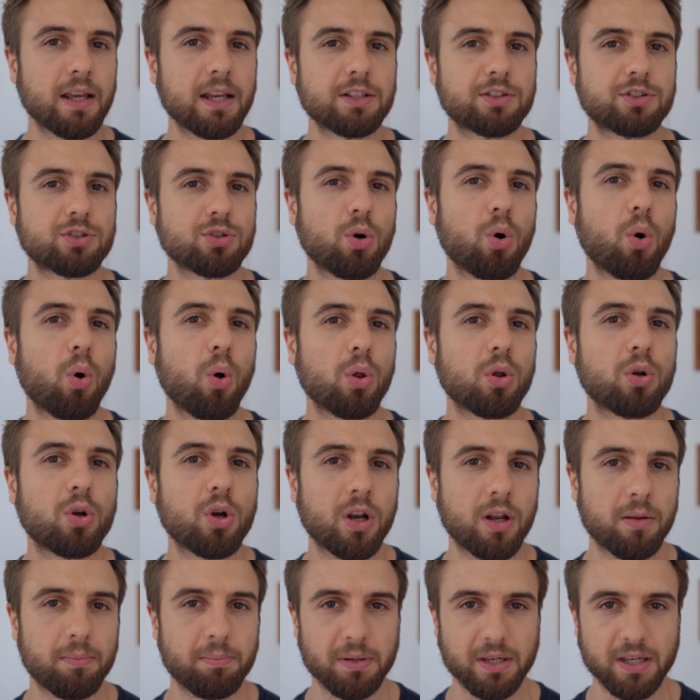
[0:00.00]
it's all
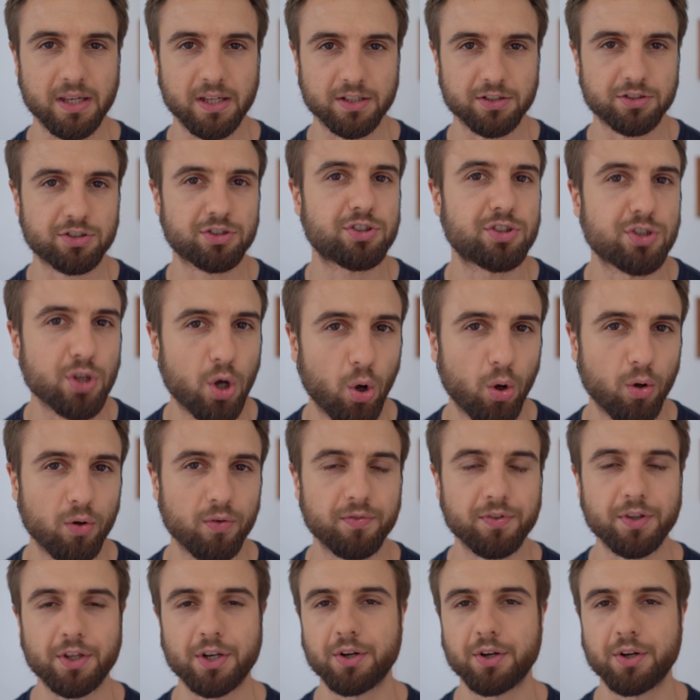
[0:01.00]
gonna be solved.